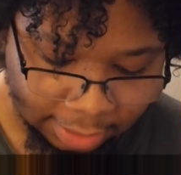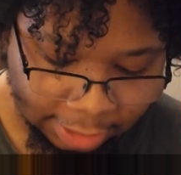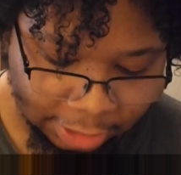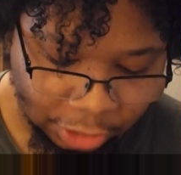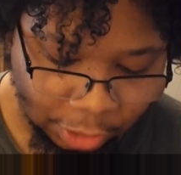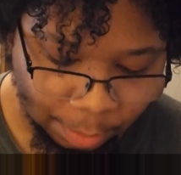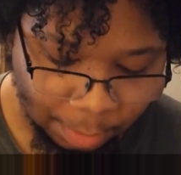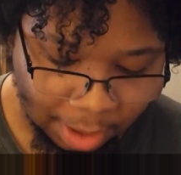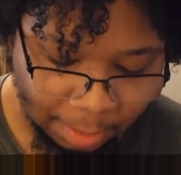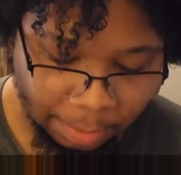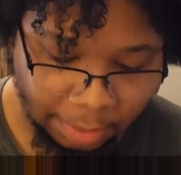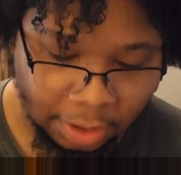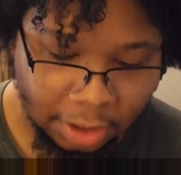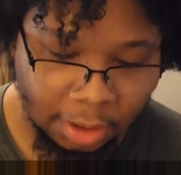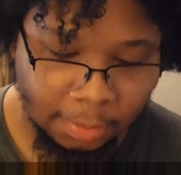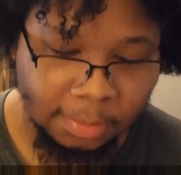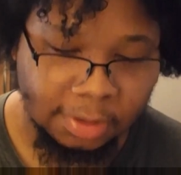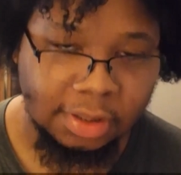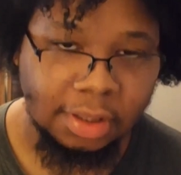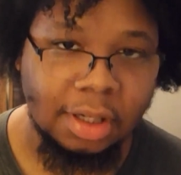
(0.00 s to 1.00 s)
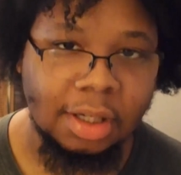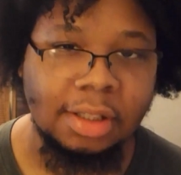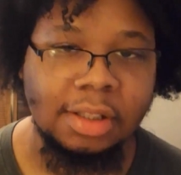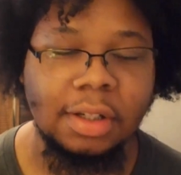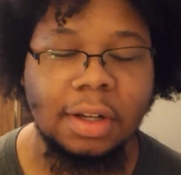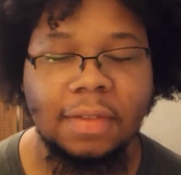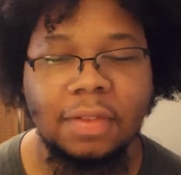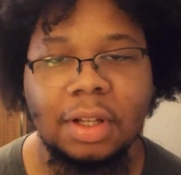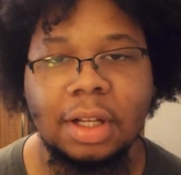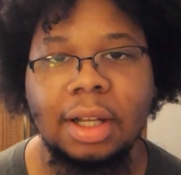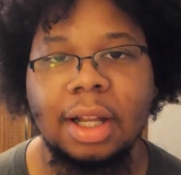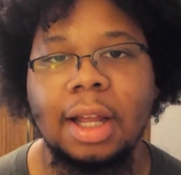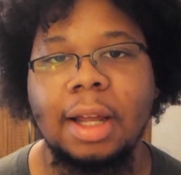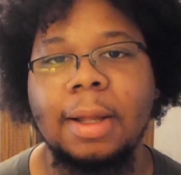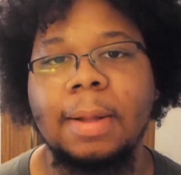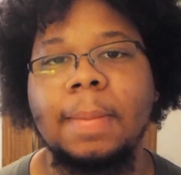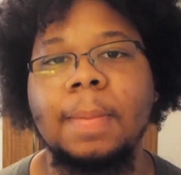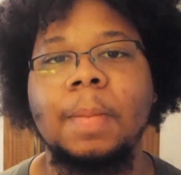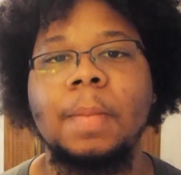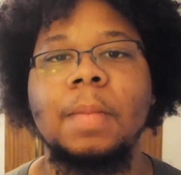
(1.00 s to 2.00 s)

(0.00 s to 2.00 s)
that you may become sons of the light.